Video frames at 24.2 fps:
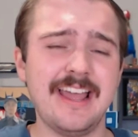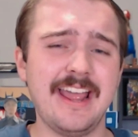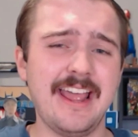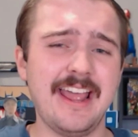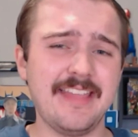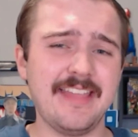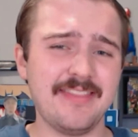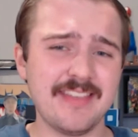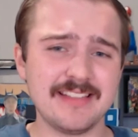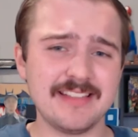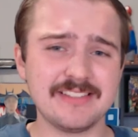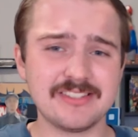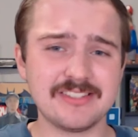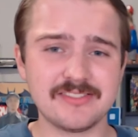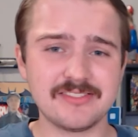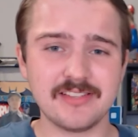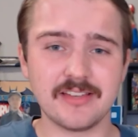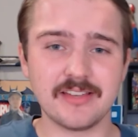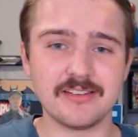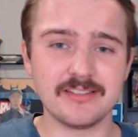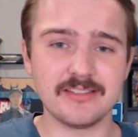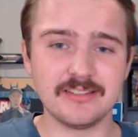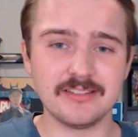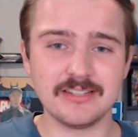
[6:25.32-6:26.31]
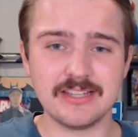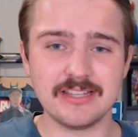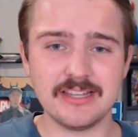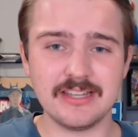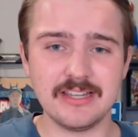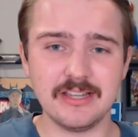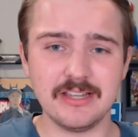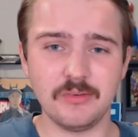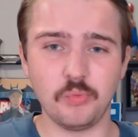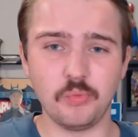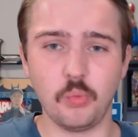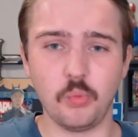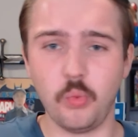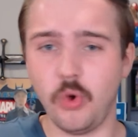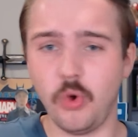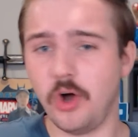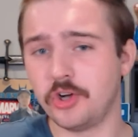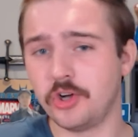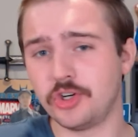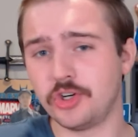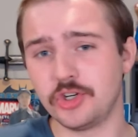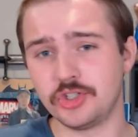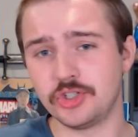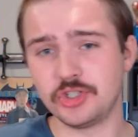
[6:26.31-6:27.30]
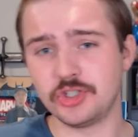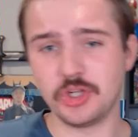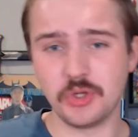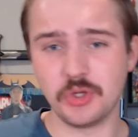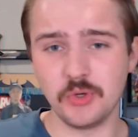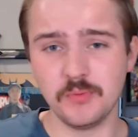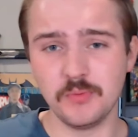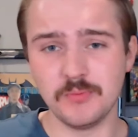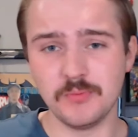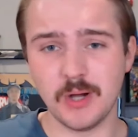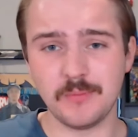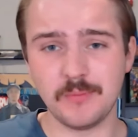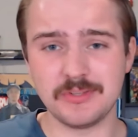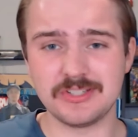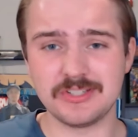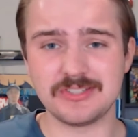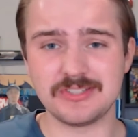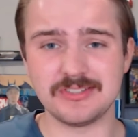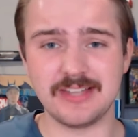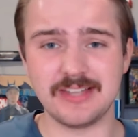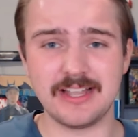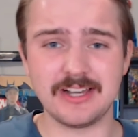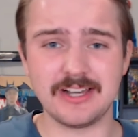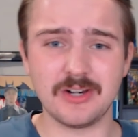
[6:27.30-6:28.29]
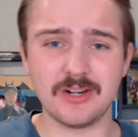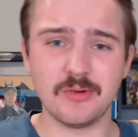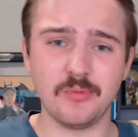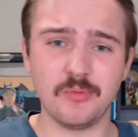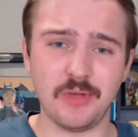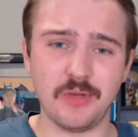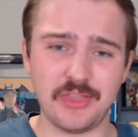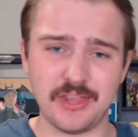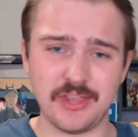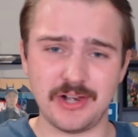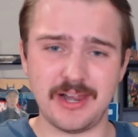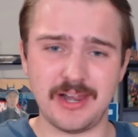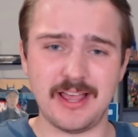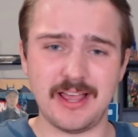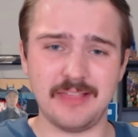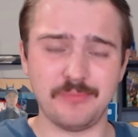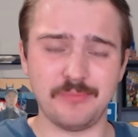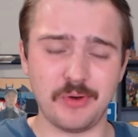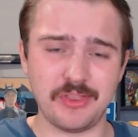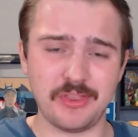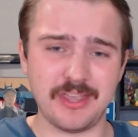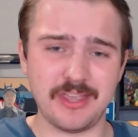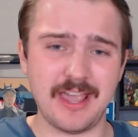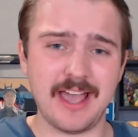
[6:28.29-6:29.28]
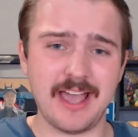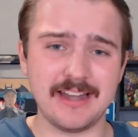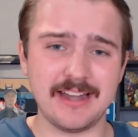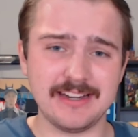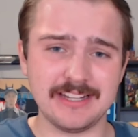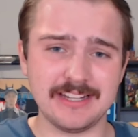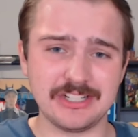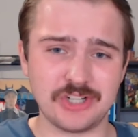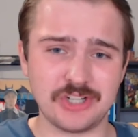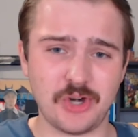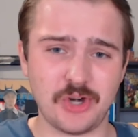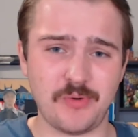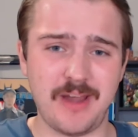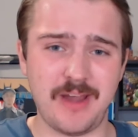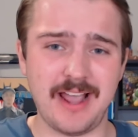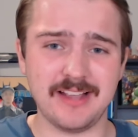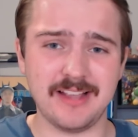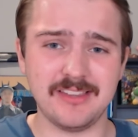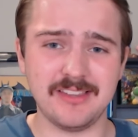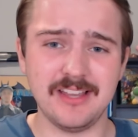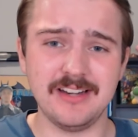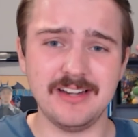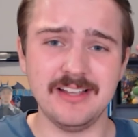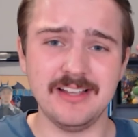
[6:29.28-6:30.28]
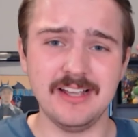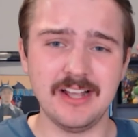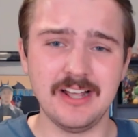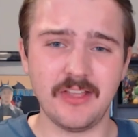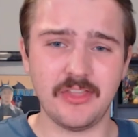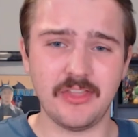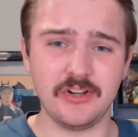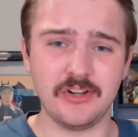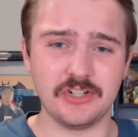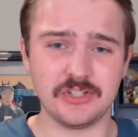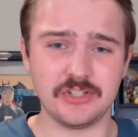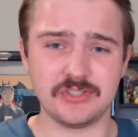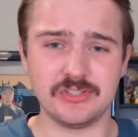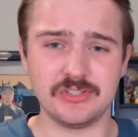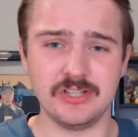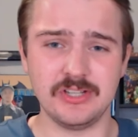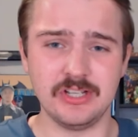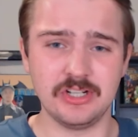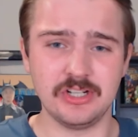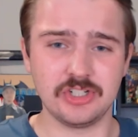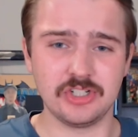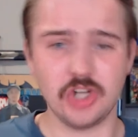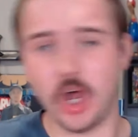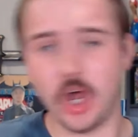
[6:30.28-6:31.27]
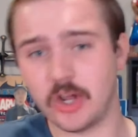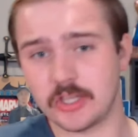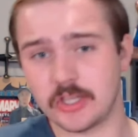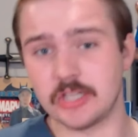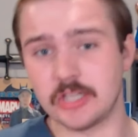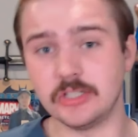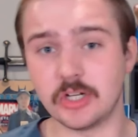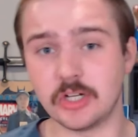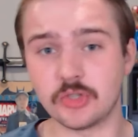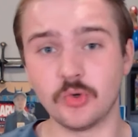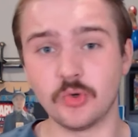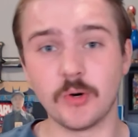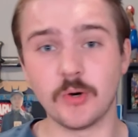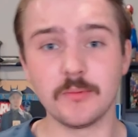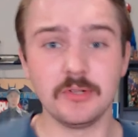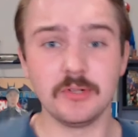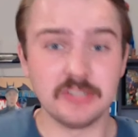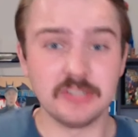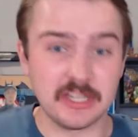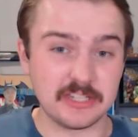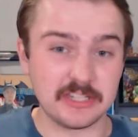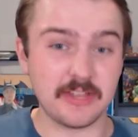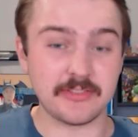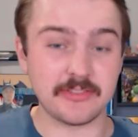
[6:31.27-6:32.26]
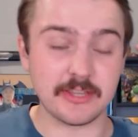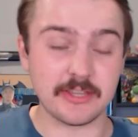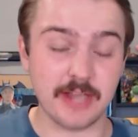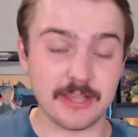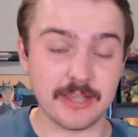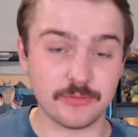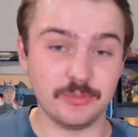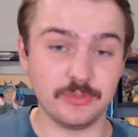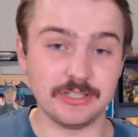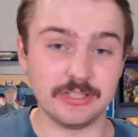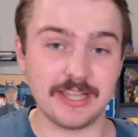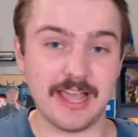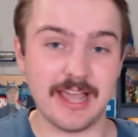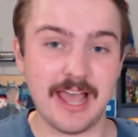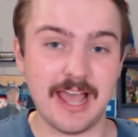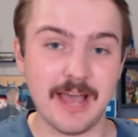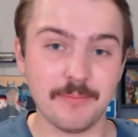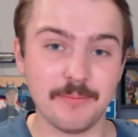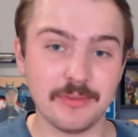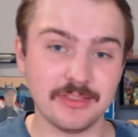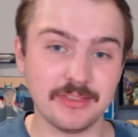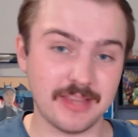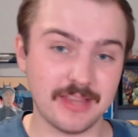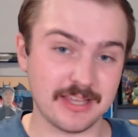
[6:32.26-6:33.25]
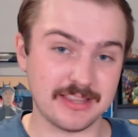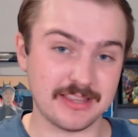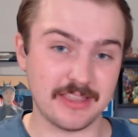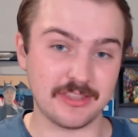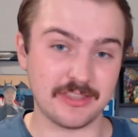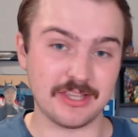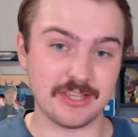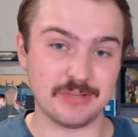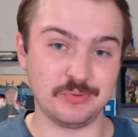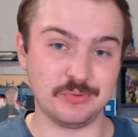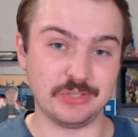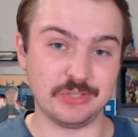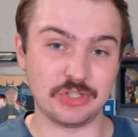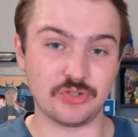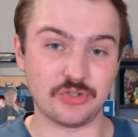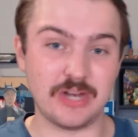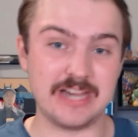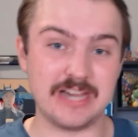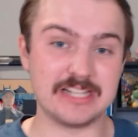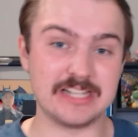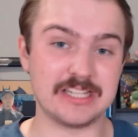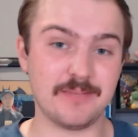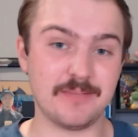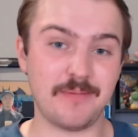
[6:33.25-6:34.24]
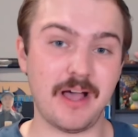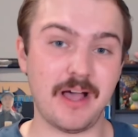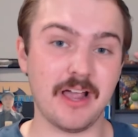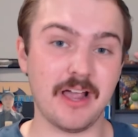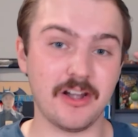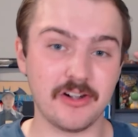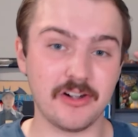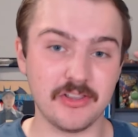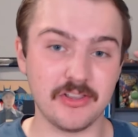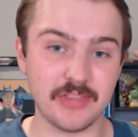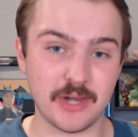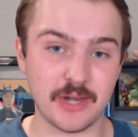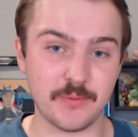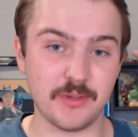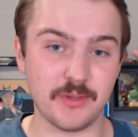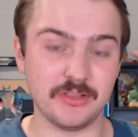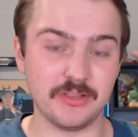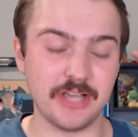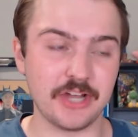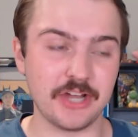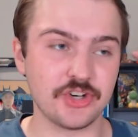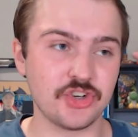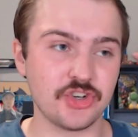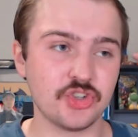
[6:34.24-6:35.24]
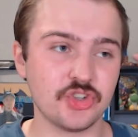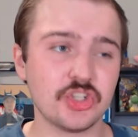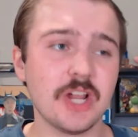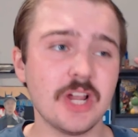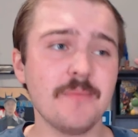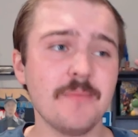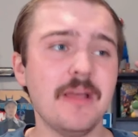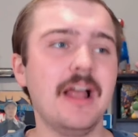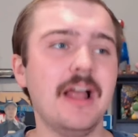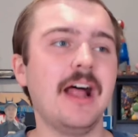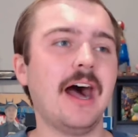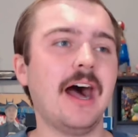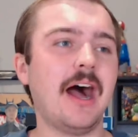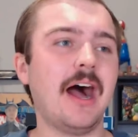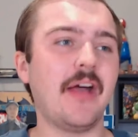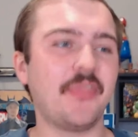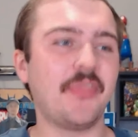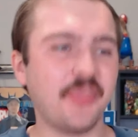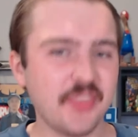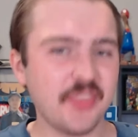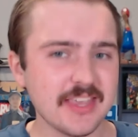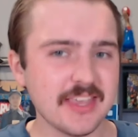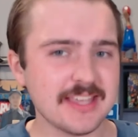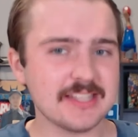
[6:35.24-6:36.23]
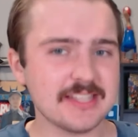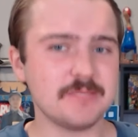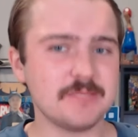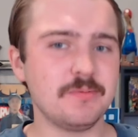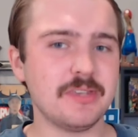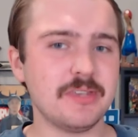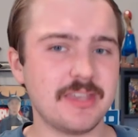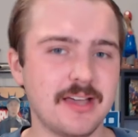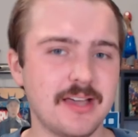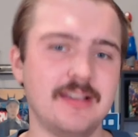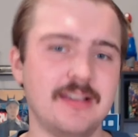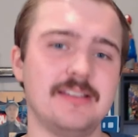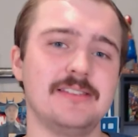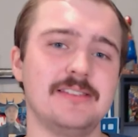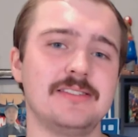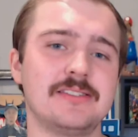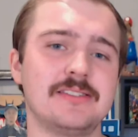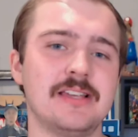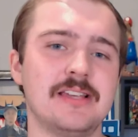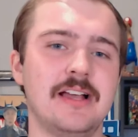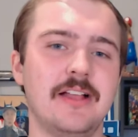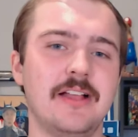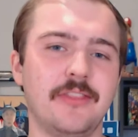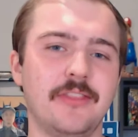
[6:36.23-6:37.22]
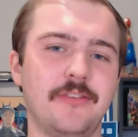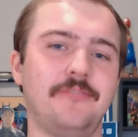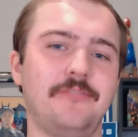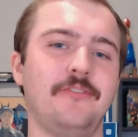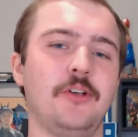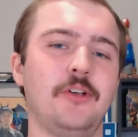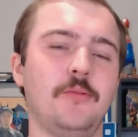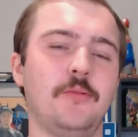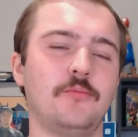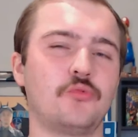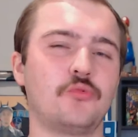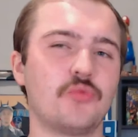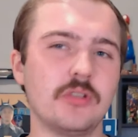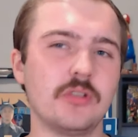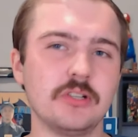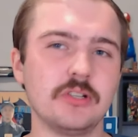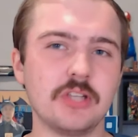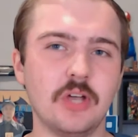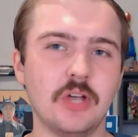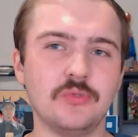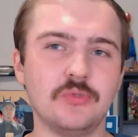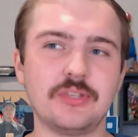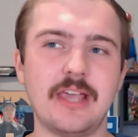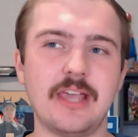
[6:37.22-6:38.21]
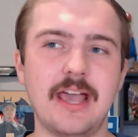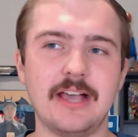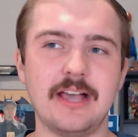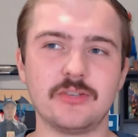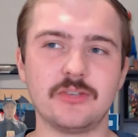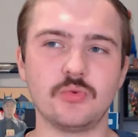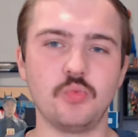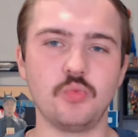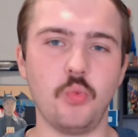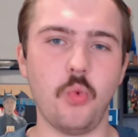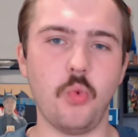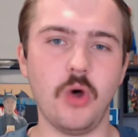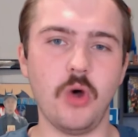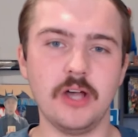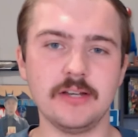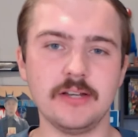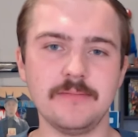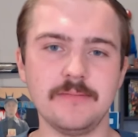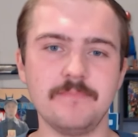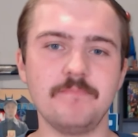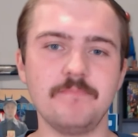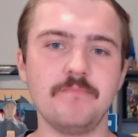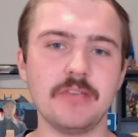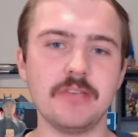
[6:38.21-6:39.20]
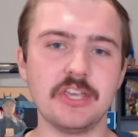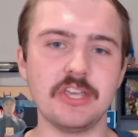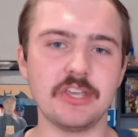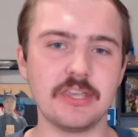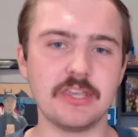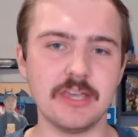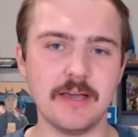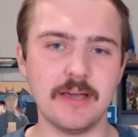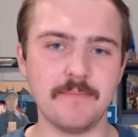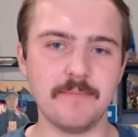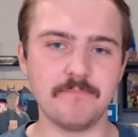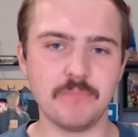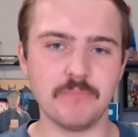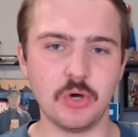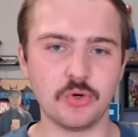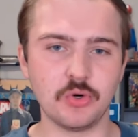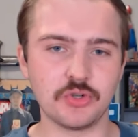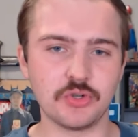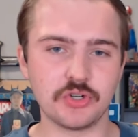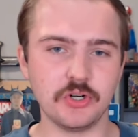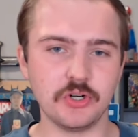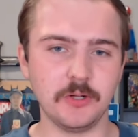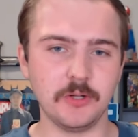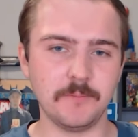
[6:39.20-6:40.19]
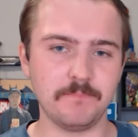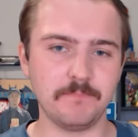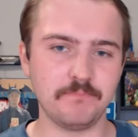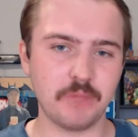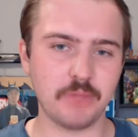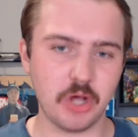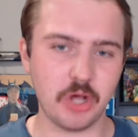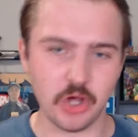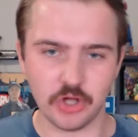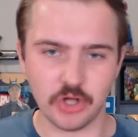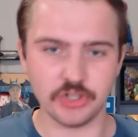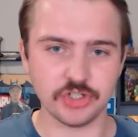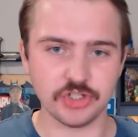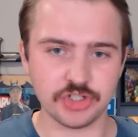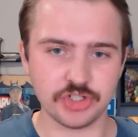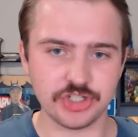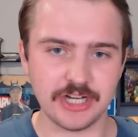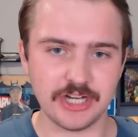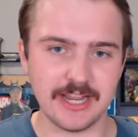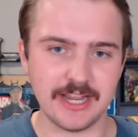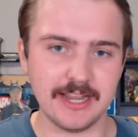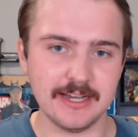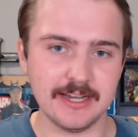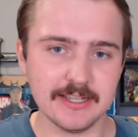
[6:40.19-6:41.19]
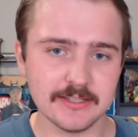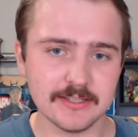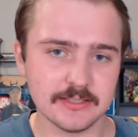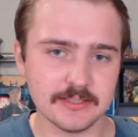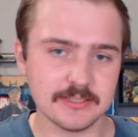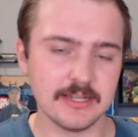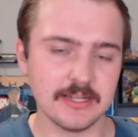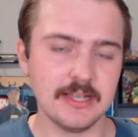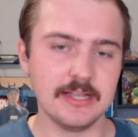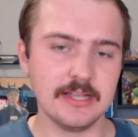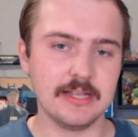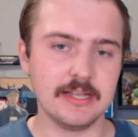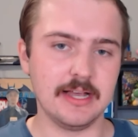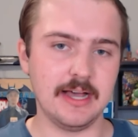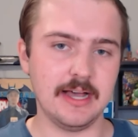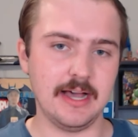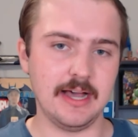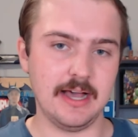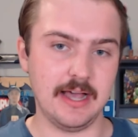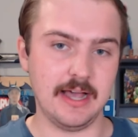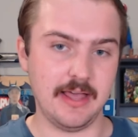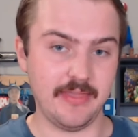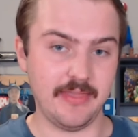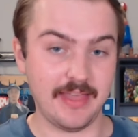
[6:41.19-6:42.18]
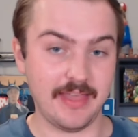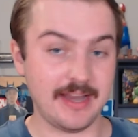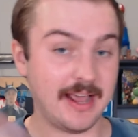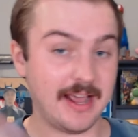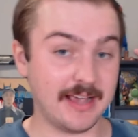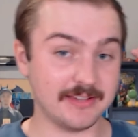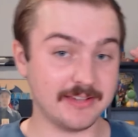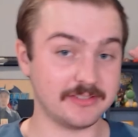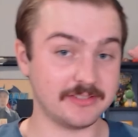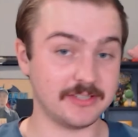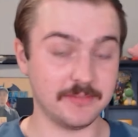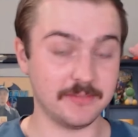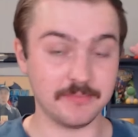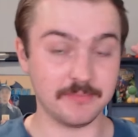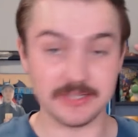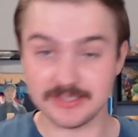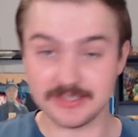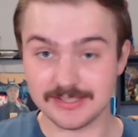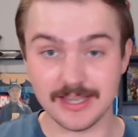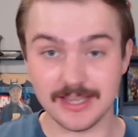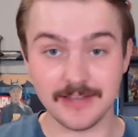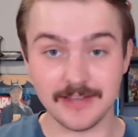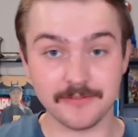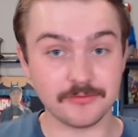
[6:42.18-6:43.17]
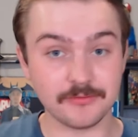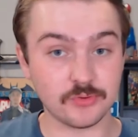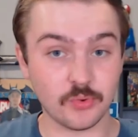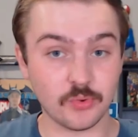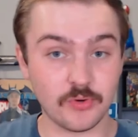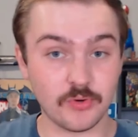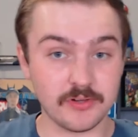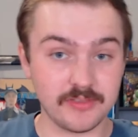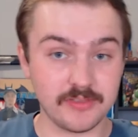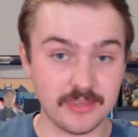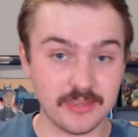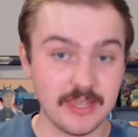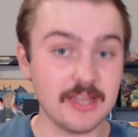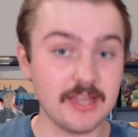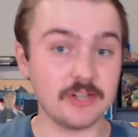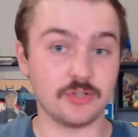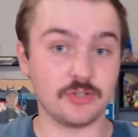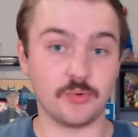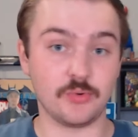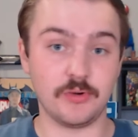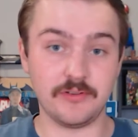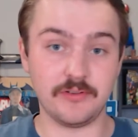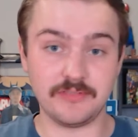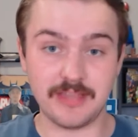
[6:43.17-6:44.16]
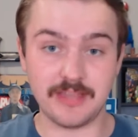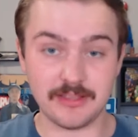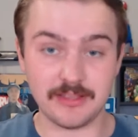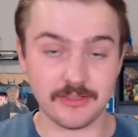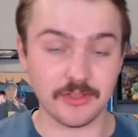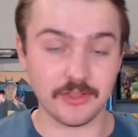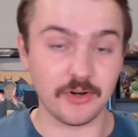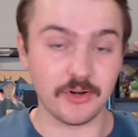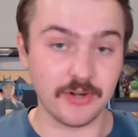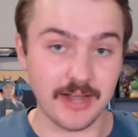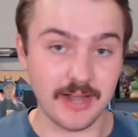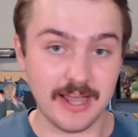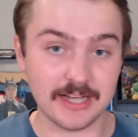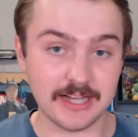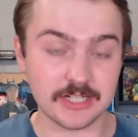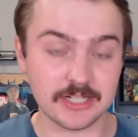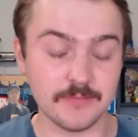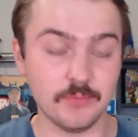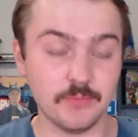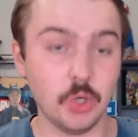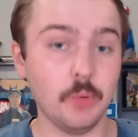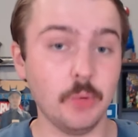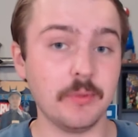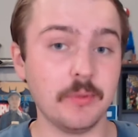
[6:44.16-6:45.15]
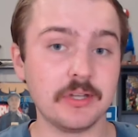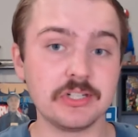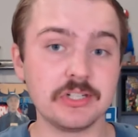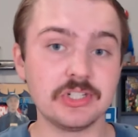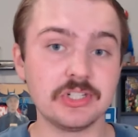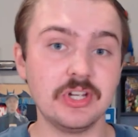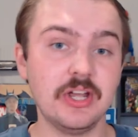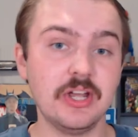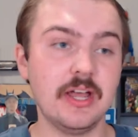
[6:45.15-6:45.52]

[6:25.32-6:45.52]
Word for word: and then suddenly one or two moments later, where they hadn't interacted, they're just talking like normal, like nothing has really happened, like nothing has really transpired in their relationship. I think it's because the film really only has one big emotional punch in it, uh, and that has to be saved towards the end, towards that third act moment.